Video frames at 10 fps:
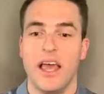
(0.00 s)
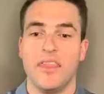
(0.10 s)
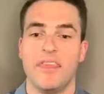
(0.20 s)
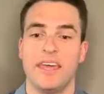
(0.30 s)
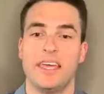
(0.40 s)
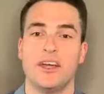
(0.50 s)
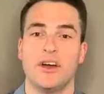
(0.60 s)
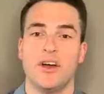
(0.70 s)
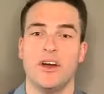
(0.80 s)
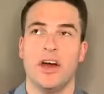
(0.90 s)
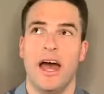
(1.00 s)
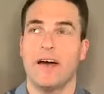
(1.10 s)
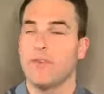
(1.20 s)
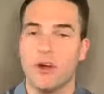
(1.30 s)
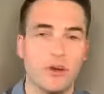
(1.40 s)
They have
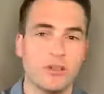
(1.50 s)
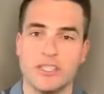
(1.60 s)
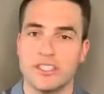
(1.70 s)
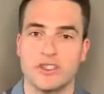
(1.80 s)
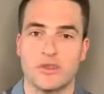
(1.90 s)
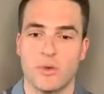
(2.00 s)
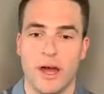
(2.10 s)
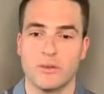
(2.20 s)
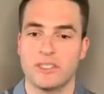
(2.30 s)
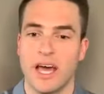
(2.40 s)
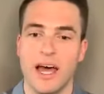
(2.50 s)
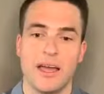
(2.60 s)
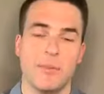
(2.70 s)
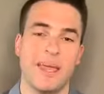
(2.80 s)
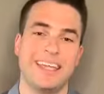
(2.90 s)
heard this throughout
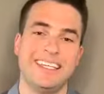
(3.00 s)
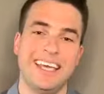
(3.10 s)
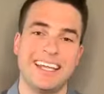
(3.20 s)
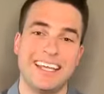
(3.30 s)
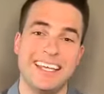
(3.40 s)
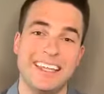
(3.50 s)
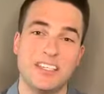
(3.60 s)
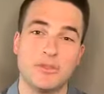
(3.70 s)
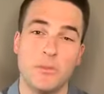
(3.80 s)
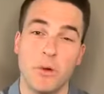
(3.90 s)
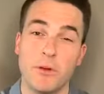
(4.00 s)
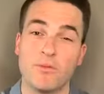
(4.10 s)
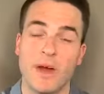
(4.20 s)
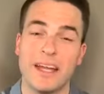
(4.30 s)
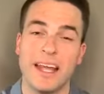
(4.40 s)
time, and yet in this moment
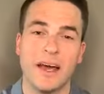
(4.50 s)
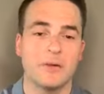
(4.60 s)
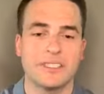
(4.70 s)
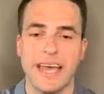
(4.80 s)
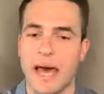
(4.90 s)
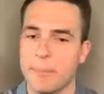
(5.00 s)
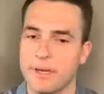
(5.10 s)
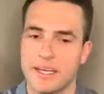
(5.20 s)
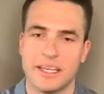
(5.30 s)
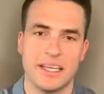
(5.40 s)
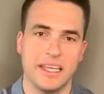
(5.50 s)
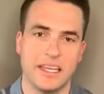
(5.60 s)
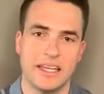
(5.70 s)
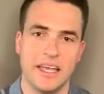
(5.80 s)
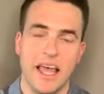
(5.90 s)
right now, it's happening again.